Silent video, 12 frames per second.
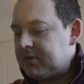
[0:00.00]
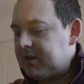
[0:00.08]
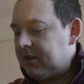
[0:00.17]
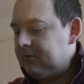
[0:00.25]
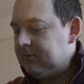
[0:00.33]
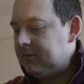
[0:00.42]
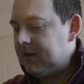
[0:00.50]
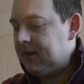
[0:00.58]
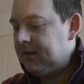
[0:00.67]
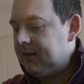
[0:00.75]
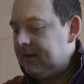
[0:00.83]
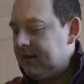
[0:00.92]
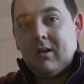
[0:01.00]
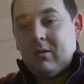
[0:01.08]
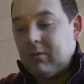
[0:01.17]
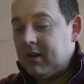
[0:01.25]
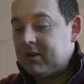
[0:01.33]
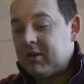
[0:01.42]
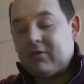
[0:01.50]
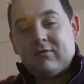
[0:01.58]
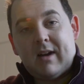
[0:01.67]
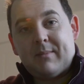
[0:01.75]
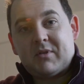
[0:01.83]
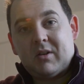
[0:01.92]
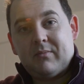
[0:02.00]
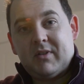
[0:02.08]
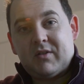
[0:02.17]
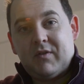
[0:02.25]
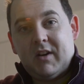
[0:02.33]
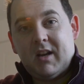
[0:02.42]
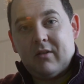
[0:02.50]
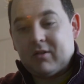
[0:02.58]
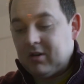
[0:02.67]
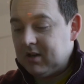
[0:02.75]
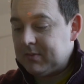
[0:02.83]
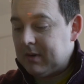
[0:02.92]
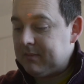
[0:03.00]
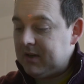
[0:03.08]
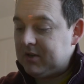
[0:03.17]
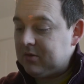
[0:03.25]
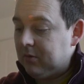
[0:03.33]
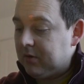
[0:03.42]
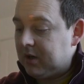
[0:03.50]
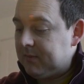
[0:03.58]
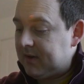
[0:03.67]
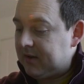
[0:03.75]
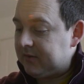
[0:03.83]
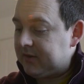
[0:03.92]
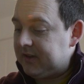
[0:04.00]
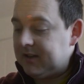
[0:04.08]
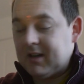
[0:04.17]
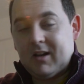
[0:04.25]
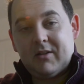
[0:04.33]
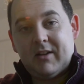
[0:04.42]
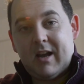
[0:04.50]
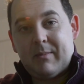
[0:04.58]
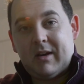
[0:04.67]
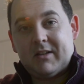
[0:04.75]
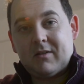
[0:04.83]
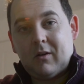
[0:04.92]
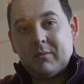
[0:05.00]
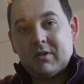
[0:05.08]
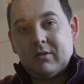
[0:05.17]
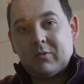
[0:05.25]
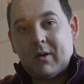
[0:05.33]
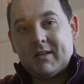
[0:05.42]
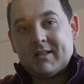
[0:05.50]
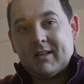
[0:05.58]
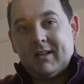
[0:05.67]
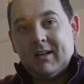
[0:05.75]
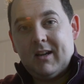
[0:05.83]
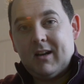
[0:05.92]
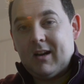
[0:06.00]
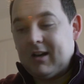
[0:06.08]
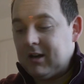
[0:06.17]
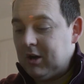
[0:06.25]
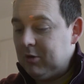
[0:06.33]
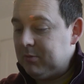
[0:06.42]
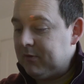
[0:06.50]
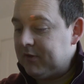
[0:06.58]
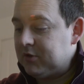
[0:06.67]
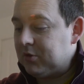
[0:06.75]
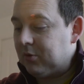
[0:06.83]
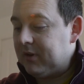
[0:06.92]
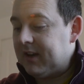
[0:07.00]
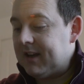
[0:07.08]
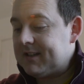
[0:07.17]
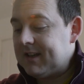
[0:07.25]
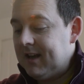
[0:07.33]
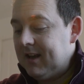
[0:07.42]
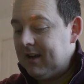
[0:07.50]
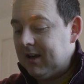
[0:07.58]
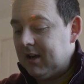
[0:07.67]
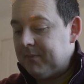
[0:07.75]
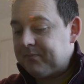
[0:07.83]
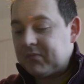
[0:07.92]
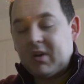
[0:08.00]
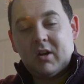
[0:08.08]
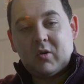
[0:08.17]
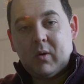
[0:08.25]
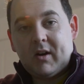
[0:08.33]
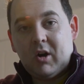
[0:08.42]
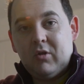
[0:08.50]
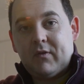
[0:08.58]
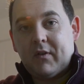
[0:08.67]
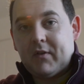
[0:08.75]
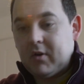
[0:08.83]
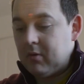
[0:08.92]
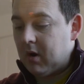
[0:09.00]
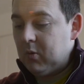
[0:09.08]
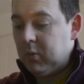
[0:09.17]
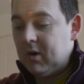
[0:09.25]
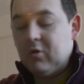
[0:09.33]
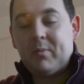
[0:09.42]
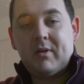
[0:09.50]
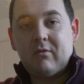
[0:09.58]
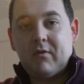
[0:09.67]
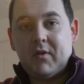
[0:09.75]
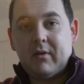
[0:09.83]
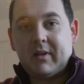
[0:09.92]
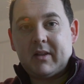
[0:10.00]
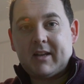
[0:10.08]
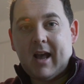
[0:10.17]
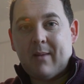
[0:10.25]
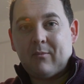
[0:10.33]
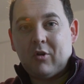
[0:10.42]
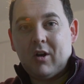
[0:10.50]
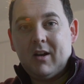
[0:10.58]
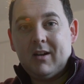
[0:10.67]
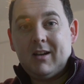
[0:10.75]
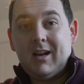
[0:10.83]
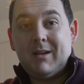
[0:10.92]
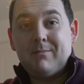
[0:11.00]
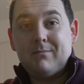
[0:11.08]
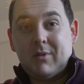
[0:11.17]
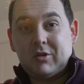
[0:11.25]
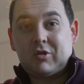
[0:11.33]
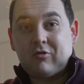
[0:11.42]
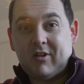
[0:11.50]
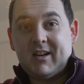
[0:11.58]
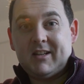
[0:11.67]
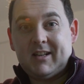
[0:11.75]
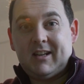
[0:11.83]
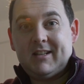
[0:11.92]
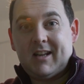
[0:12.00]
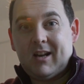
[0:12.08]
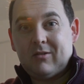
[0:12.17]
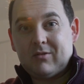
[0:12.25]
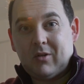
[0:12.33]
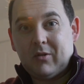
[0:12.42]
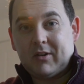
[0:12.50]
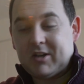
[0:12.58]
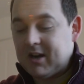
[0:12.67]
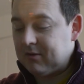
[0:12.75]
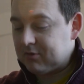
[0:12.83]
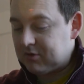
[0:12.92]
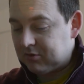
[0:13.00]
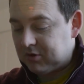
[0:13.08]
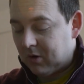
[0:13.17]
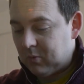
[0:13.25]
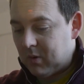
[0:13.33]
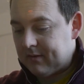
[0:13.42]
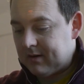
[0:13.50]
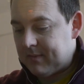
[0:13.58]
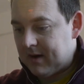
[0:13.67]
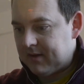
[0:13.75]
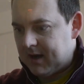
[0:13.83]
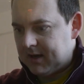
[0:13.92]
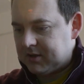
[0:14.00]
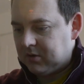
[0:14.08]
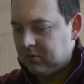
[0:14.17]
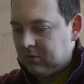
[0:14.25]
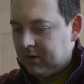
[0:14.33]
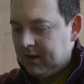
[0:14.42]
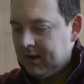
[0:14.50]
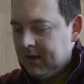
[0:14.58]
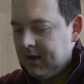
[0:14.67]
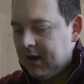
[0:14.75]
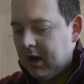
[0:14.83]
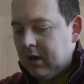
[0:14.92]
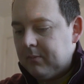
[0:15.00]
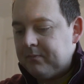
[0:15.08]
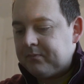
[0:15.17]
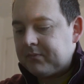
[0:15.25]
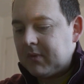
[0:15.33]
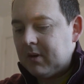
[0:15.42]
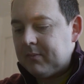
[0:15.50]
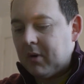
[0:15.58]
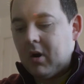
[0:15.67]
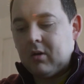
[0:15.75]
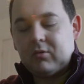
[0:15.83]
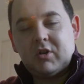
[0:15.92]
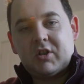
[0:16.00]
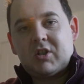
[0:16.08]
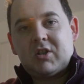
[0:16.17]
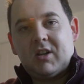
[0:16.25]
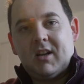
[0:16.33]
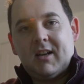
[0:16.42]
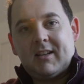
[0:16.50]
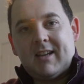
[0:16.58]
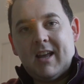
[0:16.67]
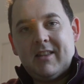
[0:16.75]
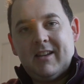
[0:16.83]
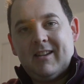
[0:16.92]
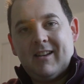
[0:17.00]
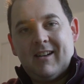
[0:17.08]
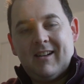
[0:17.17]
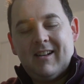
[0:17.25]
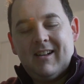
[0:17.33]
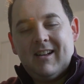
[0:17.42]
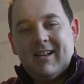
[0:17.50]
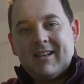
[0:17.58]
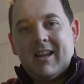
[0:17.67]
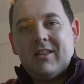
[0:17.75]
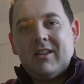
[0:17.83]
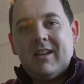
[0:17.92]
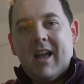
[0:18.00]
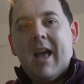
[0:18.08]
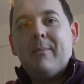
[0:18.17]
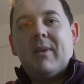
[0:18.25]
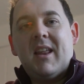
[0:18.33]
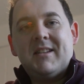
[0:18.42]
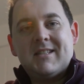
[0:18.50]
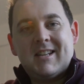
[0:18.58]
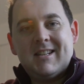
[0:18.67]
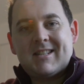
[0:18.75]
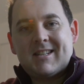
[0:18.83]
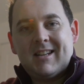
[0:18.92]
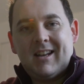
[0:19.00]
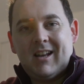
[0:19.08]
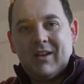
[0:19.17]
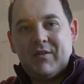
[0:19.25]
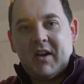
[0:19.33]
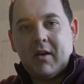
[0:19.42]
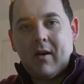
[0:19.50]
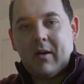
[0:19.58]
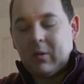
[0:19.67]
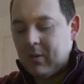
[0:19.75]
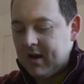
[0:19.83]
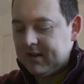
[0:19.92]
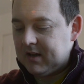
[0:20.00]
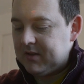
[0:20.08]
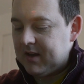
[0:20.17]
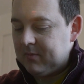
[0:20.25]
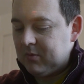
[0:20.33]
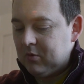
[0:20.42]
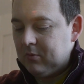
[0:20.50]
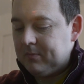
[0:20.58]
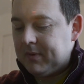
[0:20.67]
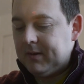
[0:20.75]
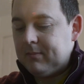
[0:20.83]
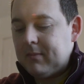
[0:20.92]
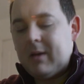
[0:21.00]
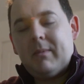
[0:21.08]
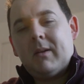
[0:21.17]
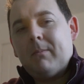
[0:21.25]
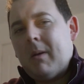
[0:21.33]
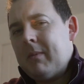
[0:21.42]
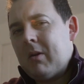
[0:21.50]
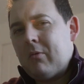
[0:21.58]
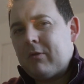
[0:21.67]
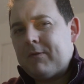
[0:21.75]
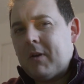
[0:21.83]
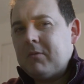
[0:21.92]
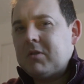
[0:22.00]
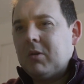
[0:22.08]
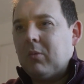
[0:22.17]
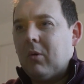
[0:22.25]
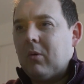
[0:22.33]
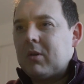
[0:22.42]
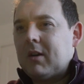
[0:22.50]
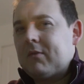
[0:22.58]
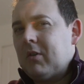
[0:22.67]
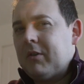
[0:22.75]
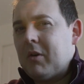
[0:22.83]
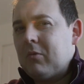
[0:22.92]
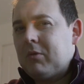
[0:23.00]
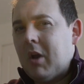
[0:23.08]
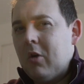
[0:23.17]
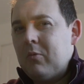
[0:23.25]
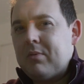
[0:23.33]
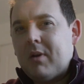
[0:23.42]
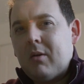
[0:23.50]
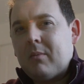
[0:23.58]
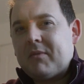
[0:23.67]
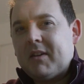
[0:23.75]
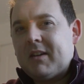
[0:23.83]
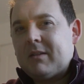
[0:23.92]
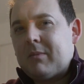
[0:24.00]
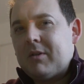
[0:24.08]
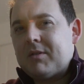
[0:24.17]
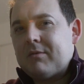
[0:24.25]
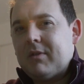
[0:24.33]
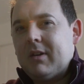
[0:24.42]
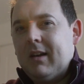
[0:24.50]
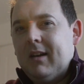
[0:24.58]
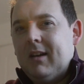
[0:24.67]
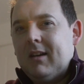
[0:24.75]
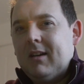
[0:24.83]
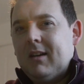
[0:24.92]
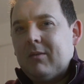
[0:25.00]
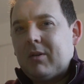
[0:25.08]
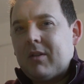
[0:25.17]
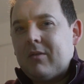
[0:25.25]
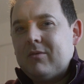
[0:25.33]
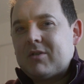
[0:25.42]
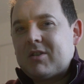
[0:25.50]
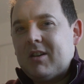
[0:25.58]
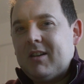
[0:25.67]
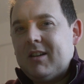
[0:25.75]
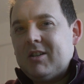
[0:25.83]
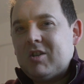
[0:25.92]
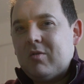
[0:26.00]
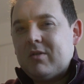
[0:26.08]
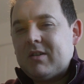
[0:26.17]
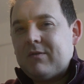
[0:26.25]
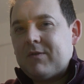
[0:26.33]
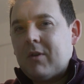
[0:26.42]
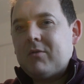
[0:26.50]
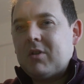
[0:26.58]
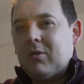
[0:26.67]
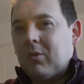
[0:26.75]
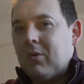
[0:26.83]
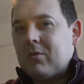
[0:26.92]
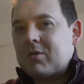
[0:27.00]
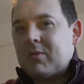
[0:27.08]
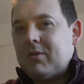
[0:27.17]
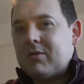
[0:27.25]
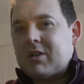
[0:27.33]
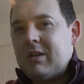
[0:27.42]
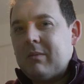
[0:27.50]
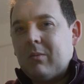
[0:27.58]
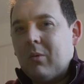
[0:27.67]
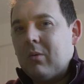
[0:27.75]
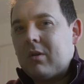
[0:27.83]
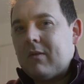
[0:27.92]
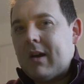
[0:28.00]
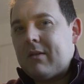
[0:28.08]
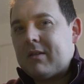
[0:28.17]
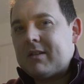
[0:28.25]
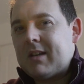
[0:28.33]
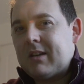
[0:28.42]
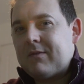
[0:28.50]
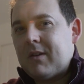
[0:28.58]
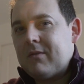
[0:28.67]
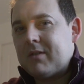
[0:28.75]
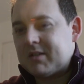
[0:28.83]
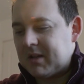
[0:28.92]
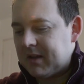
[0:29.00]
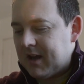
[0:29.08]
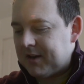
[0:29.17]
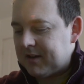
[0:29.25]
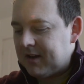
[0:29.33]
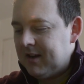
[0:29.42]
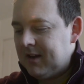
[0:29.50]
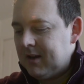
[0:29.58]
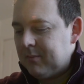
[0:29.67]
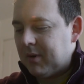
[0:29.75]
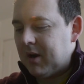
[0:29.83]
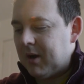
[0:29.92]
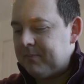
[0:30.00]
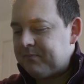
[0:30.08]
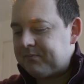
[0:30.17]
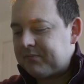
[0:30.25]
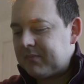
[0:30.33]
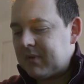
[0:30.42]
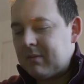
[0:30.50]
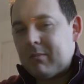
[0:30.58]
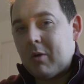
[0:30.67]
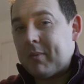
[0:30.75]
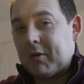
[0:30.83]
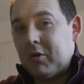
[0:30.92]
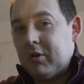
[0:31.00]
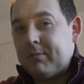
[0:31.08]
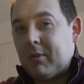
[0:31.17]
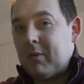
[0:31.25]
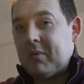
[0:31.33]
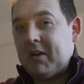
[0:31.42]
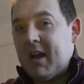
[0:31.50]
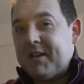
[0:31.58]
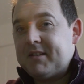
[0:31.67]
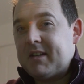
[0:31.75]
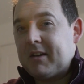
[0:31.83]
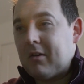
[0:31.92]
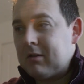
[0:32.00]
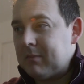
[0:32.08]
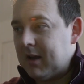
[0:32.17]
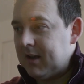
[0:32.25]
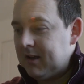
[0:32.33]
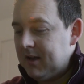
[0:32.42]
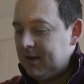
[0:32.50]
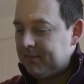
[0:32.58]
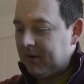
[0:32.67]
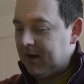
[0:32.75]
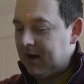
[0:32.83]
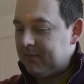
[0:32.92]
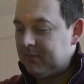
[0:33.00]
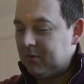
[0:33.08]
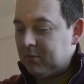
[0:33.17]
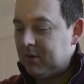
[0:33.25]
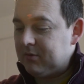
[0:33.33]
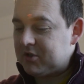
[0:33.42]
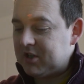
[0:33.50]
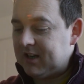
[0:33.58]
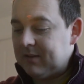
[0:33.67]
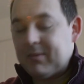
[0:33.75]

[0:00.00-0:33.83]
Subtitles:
So, well, that kind of wraps up this video, guys, about me talking about the ME Type 220. I hope you've enjoyed it. A quick overview. I will be reviewing the camera in much greater detail on the channel, so don't worry about that at all. But I'll just get the M lenses video out the way, and then we'll be maybe go on a photo walk. I've got an old GoPro. I'm thinking I might do one of those intuitive photo walks where you see me walk around and take photos at the end. But might be good, might be an editing nightmare, but we'll see.